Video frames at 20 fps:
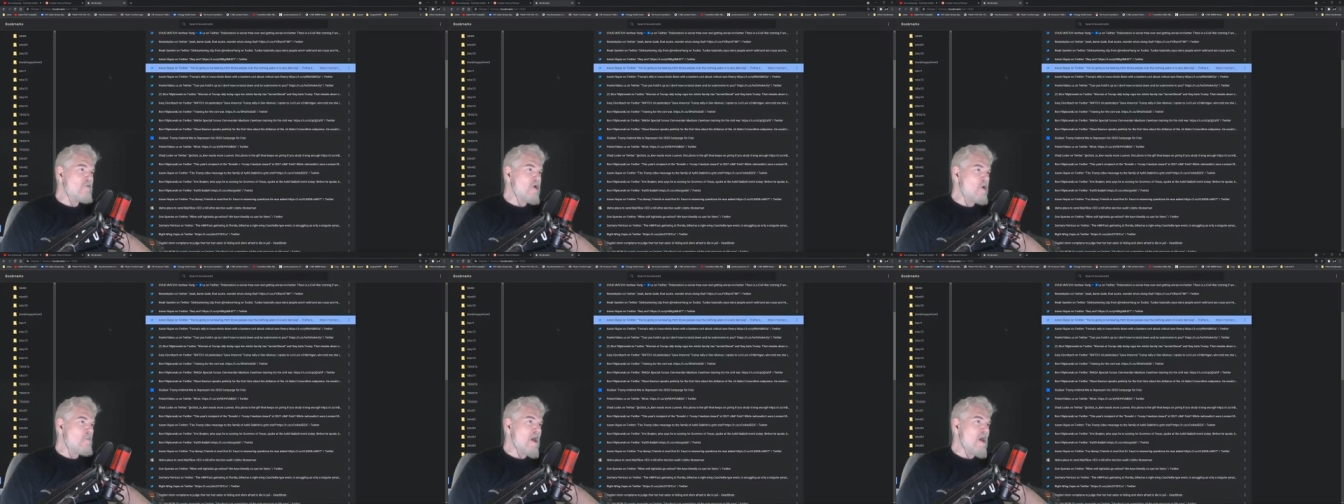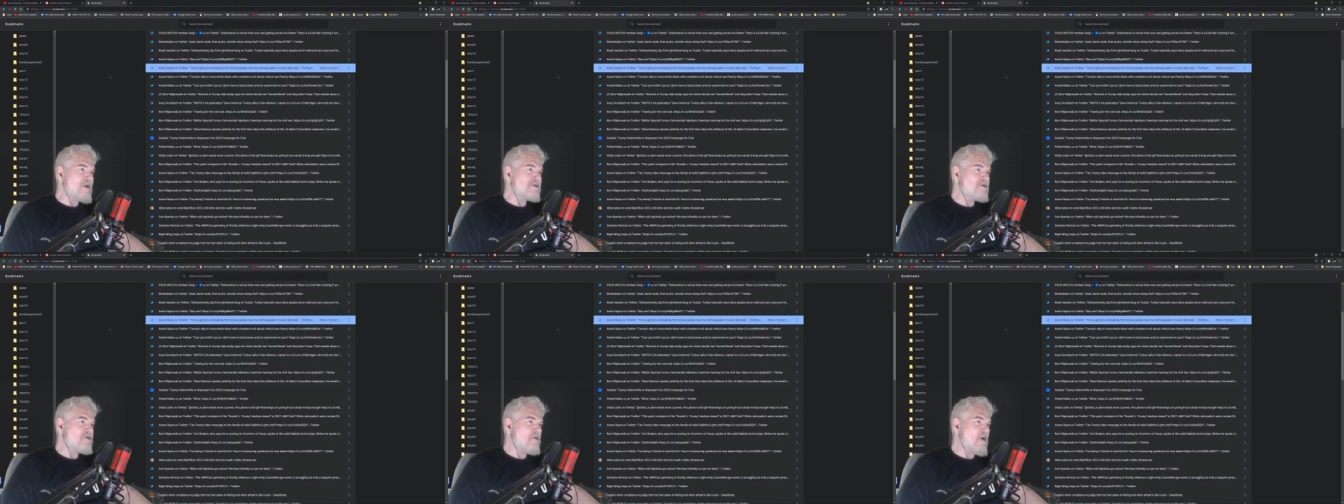go
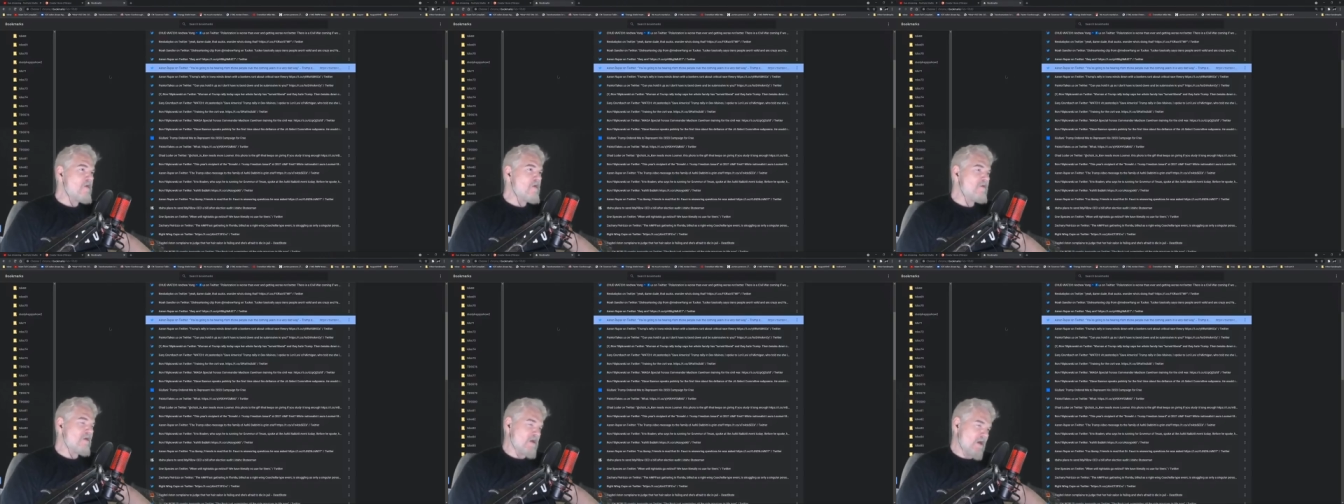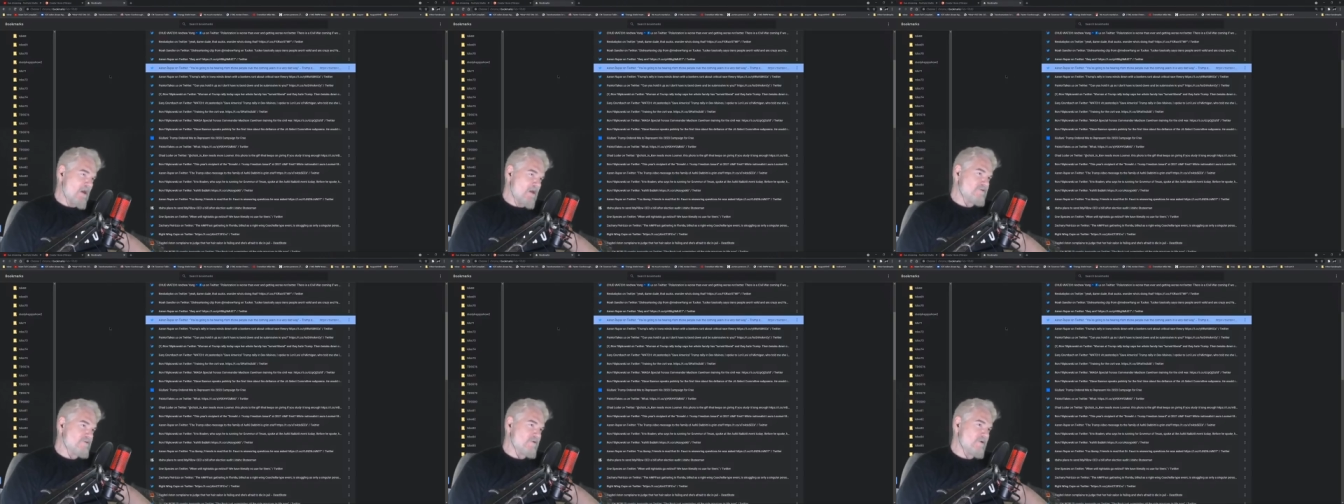back to your other
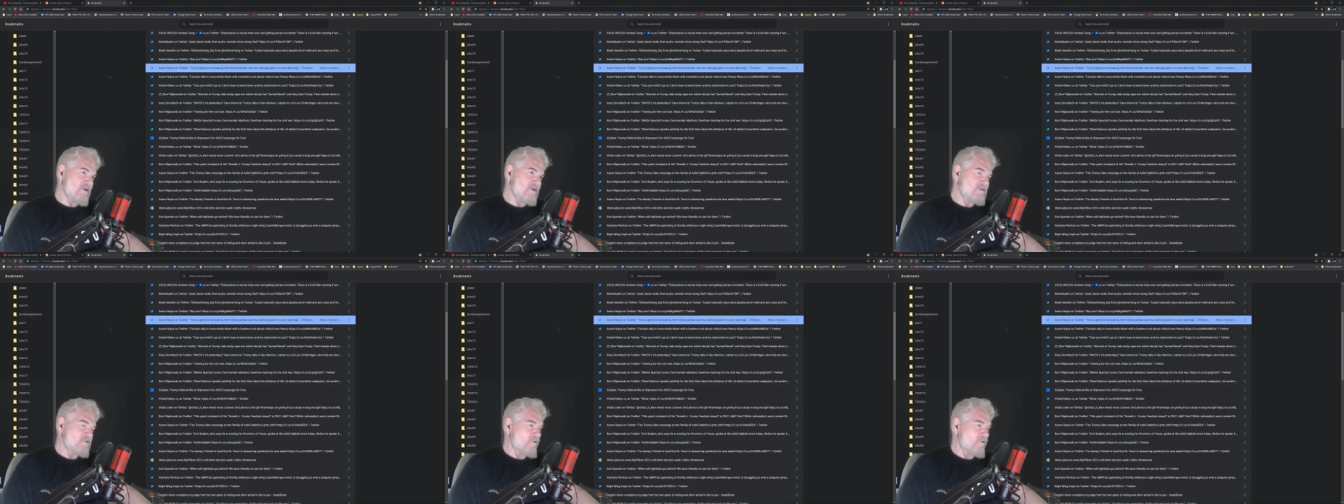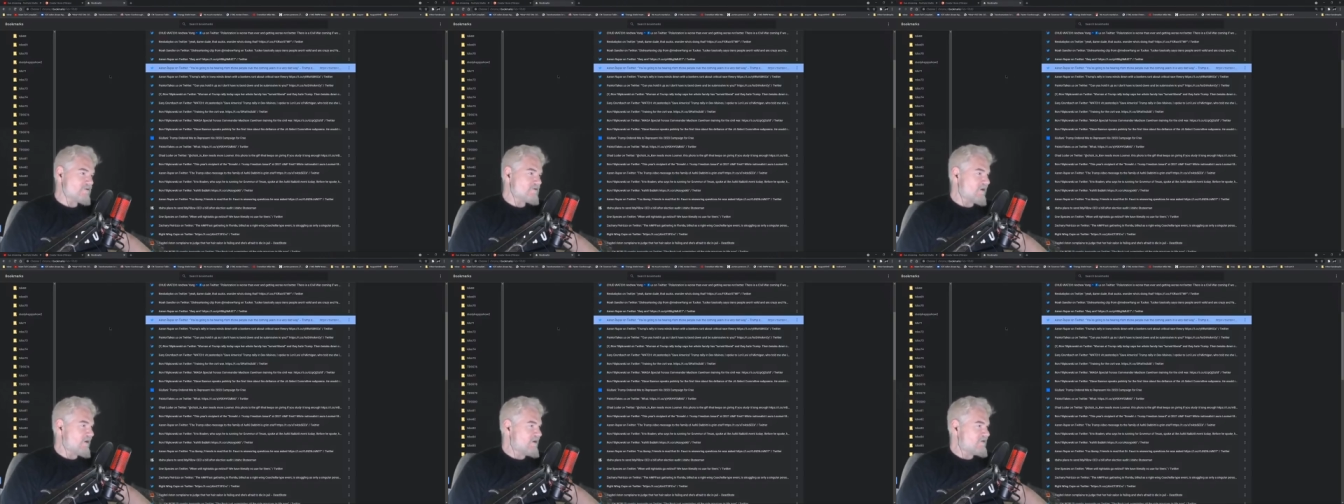country,
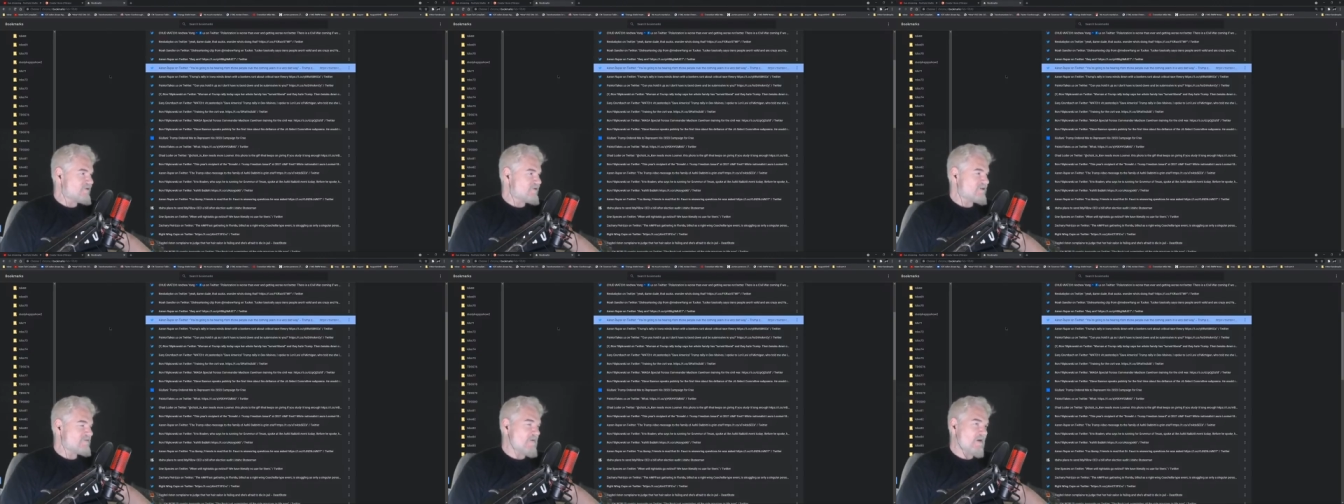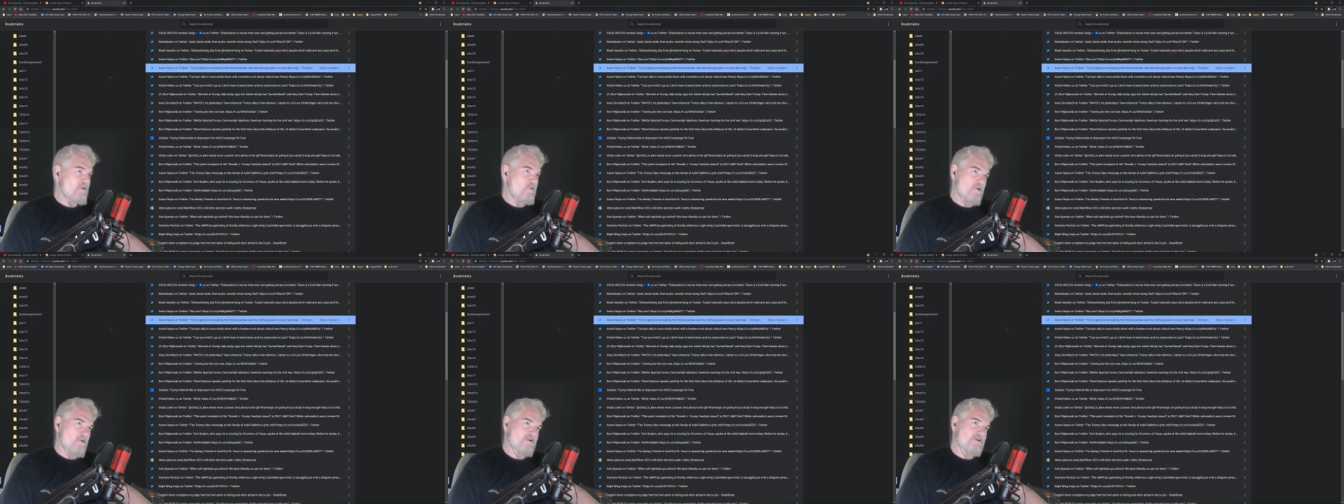towards Asians,
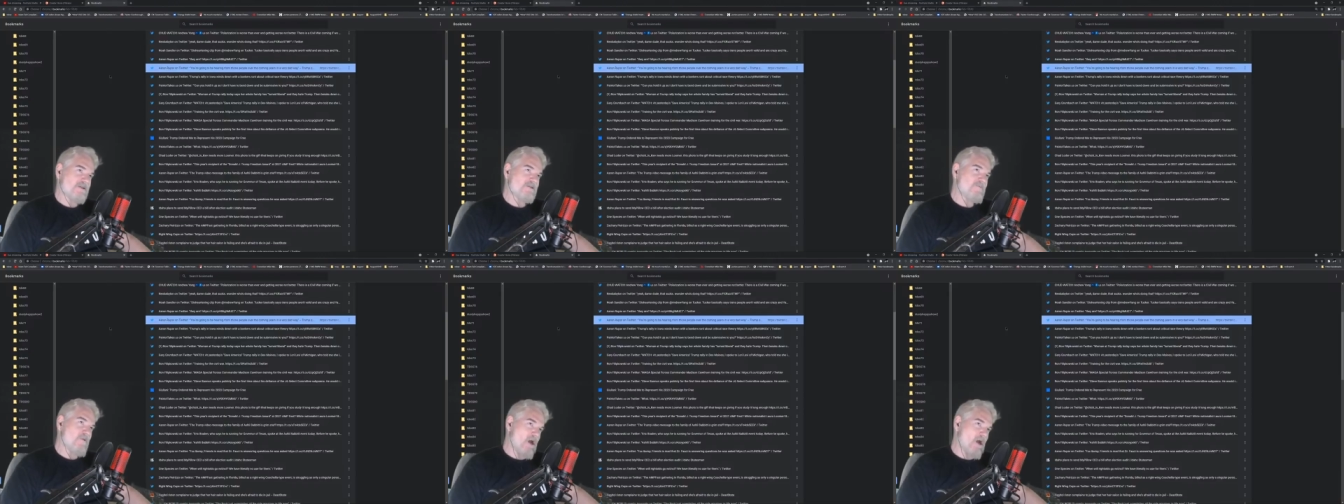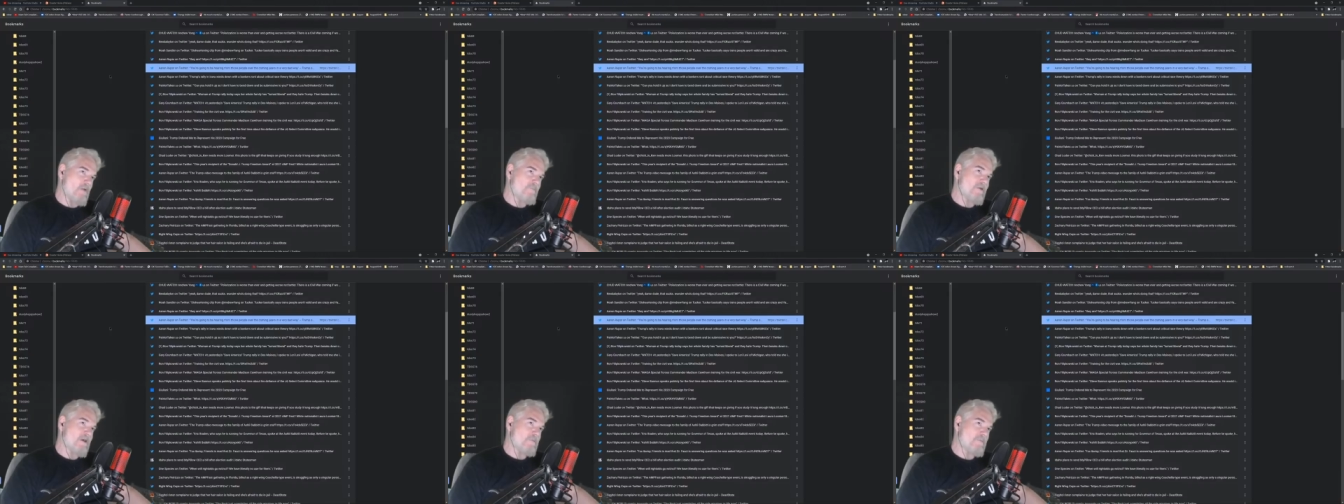minorities,
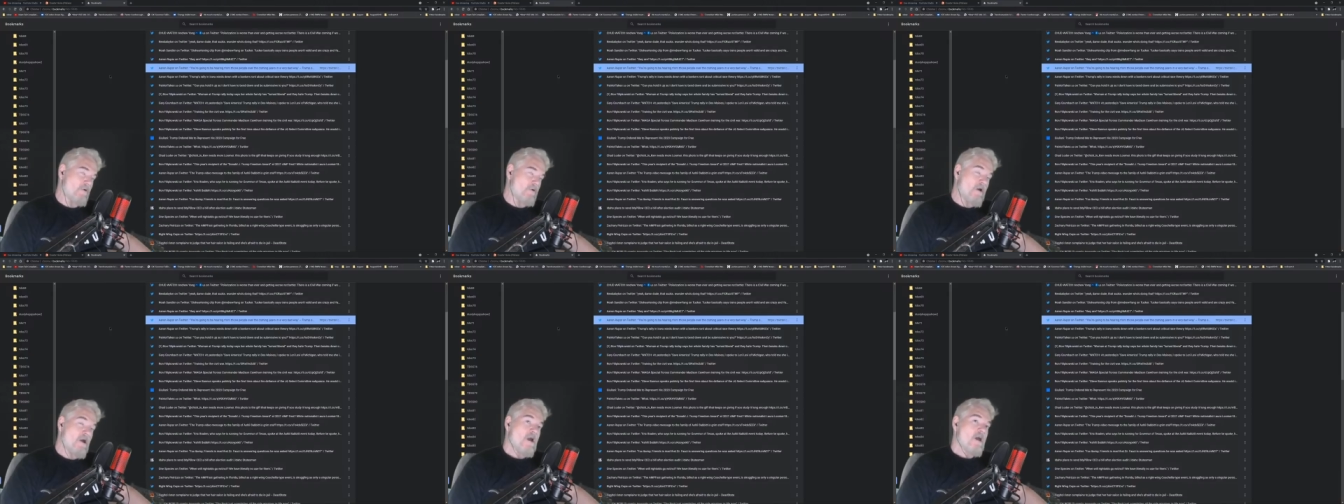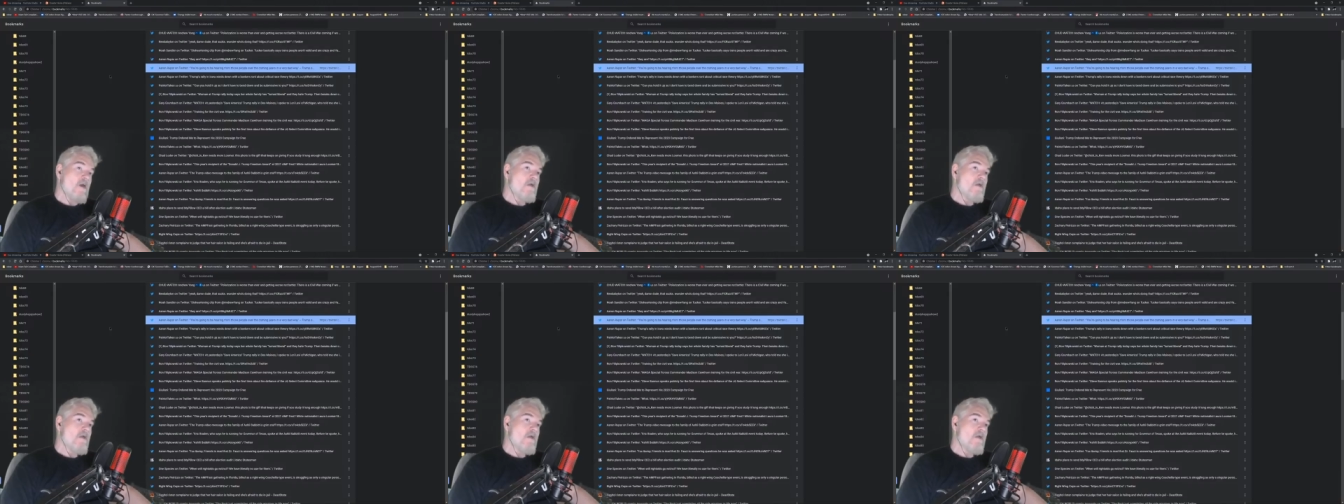brown people,